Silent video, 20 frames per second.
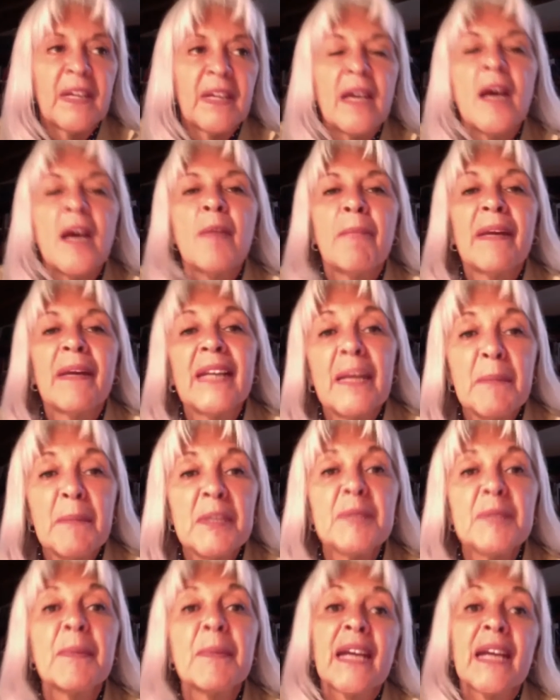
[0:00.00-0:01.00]
My name
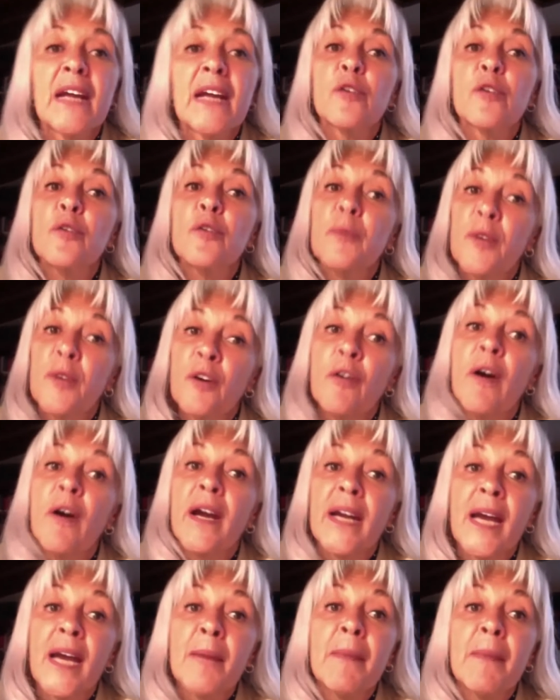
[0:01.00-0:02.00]
is Maria Rubio,
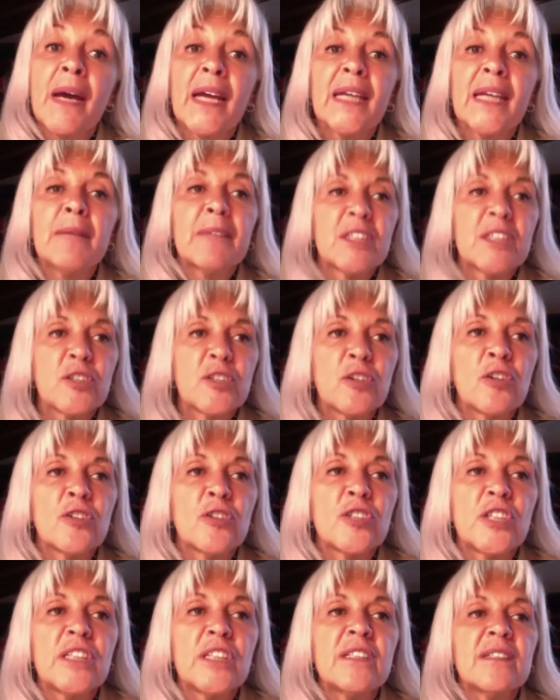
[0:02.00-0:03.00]
and I'm a
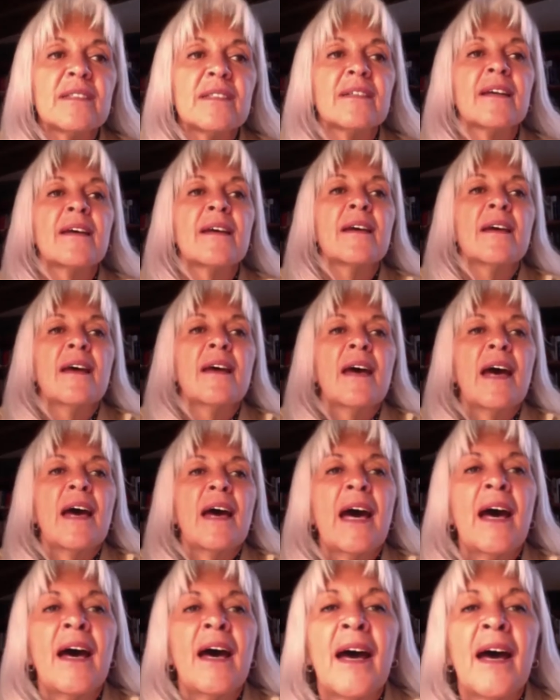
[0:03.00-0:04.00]
hematologist,
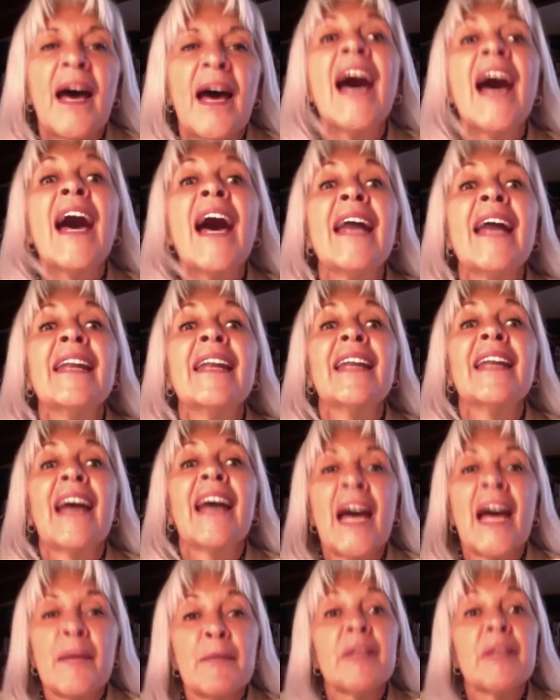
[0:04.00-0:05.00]
uh, and
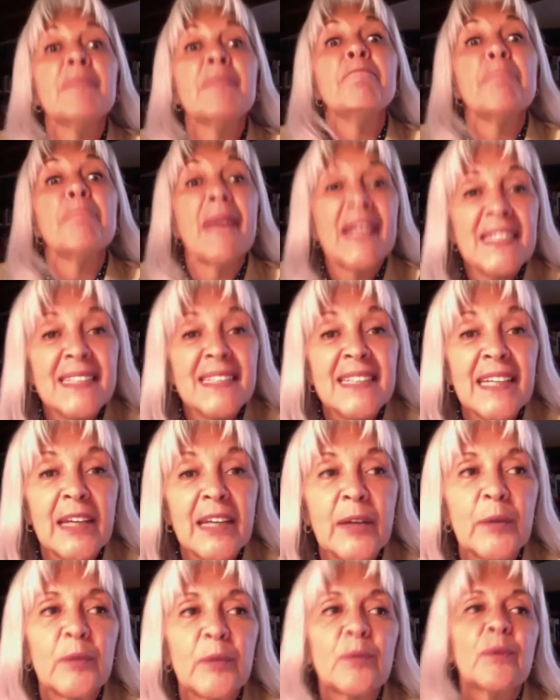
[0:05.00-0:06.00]
I'm in
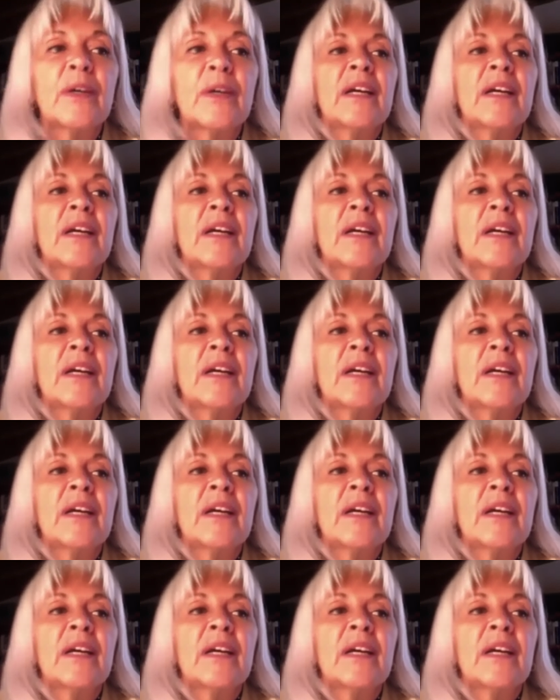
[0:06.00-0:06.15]
Mexico.